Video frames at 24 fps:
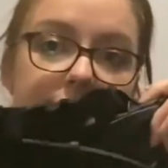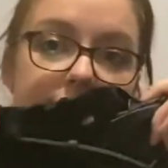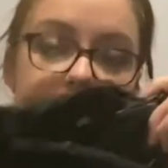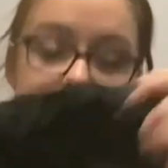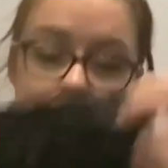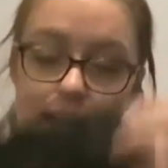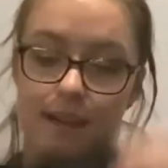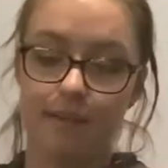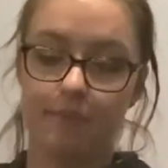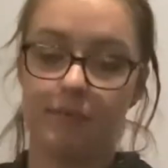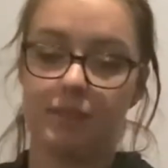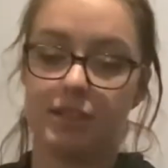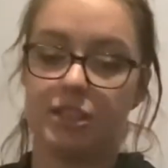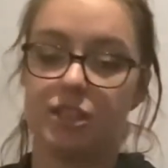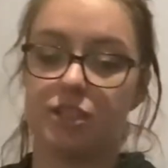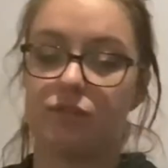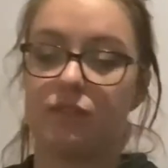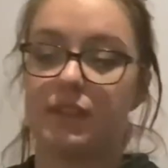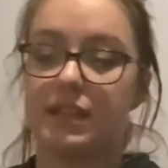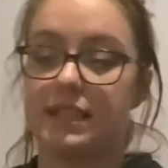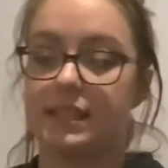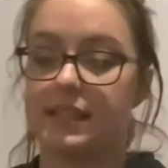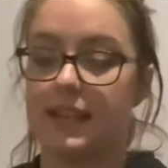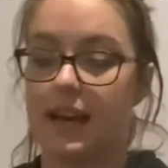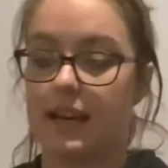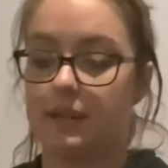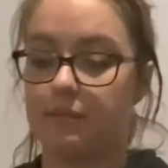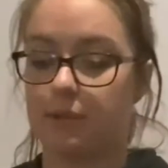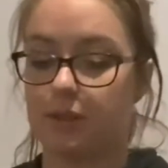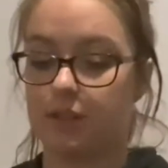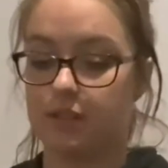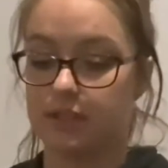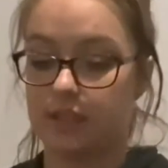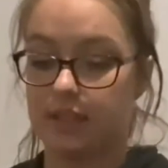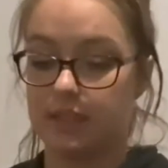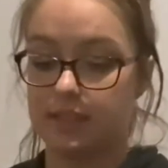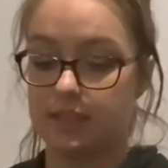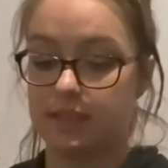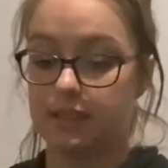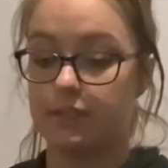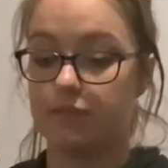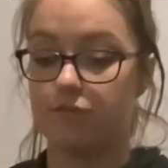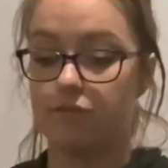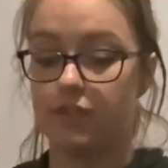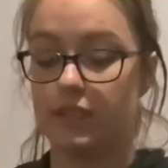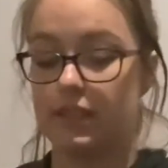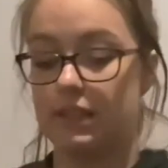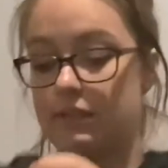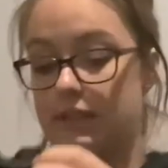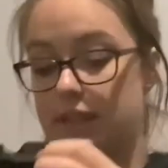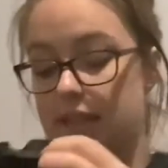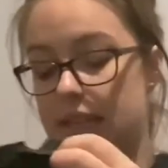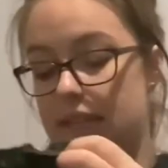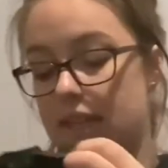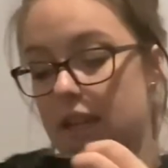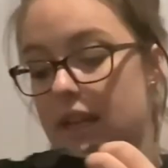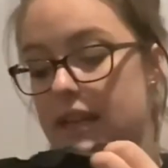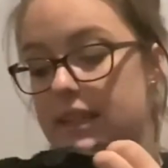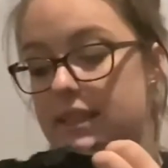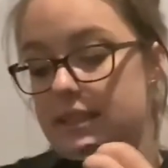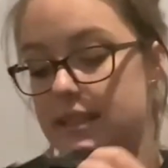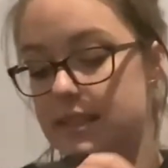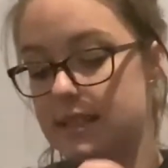Which is really sad because I really, really liked it.